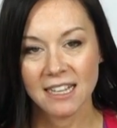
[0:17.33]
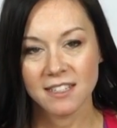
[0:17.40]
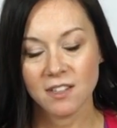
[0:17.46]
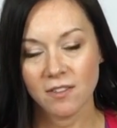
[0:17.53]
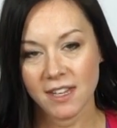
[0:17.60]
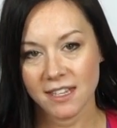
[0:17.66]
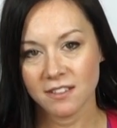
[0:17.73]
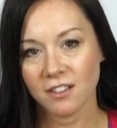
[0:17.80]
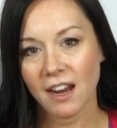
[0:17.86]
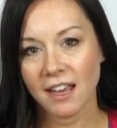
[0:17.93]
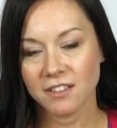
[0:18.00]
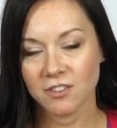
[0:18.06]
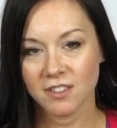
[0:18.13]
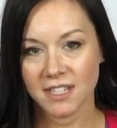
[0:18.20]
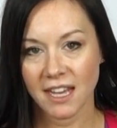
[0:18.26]
So these are
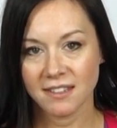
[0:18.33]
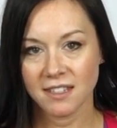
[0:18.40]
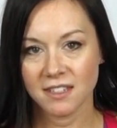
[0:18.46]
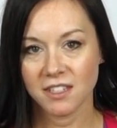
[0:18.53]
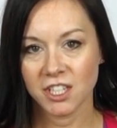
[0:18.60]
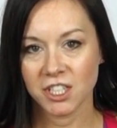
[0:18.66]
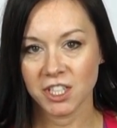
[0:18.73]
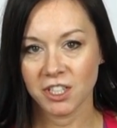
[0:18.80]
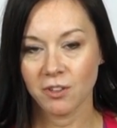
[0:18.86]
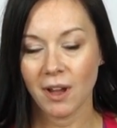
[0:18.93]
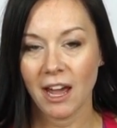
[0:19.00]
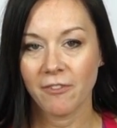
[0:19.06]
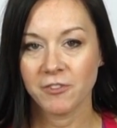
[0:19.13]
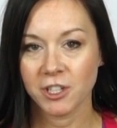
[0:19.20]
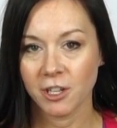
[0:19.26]
exercises to do
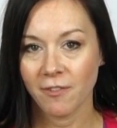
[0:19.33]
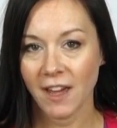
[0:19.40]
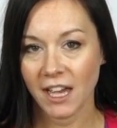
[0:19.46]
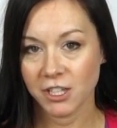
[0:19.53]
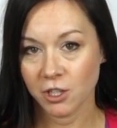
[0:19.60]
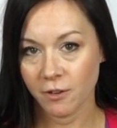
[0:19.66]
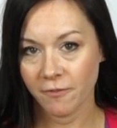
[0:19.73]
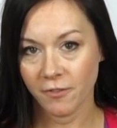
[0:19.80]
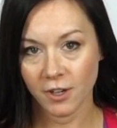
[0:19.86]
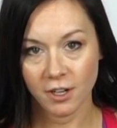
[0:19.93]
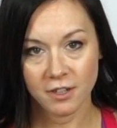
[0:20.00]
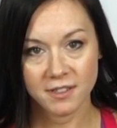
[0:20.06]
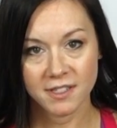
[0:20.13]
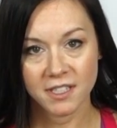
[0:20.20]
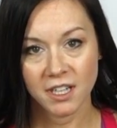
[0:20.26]
after you've had your
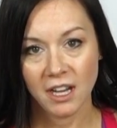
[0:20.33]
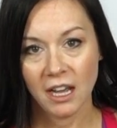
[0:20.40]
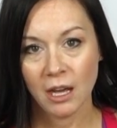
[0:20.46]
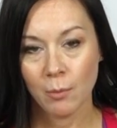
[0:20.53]
first